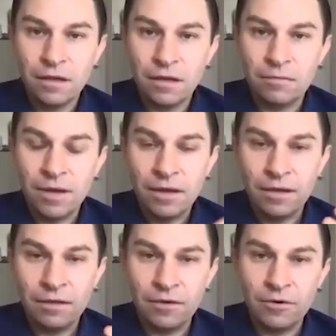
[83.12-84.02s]
Um,
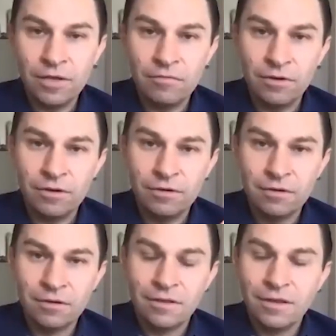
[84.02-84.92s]
and there are even
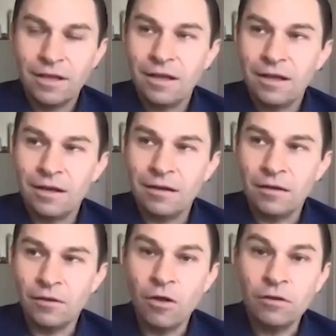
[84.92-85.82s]
uh,
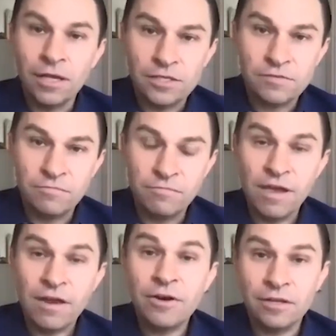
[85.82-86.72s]
a lot less
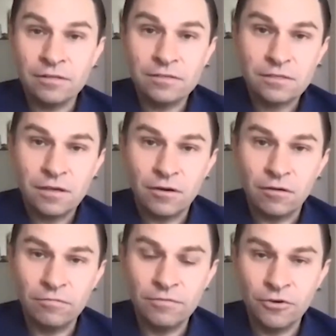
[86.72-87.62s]
variance
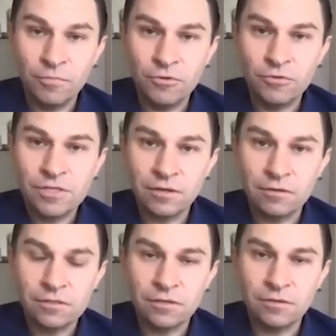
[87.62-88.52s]
of your immune
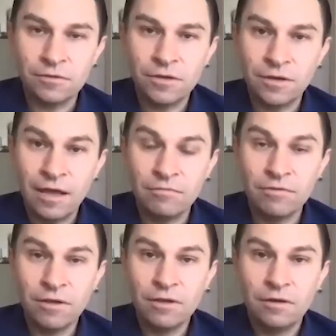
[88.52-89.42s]
cells. So you can have
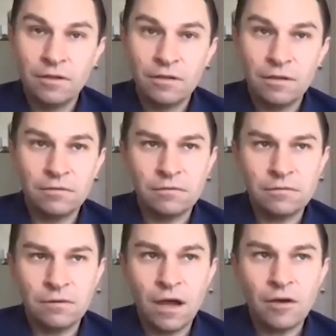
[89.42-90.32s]
a
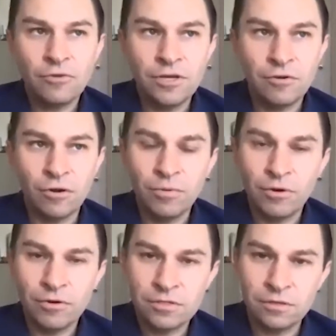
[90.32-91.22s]
100 year
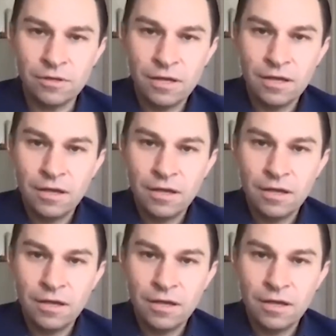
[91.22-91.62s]
old person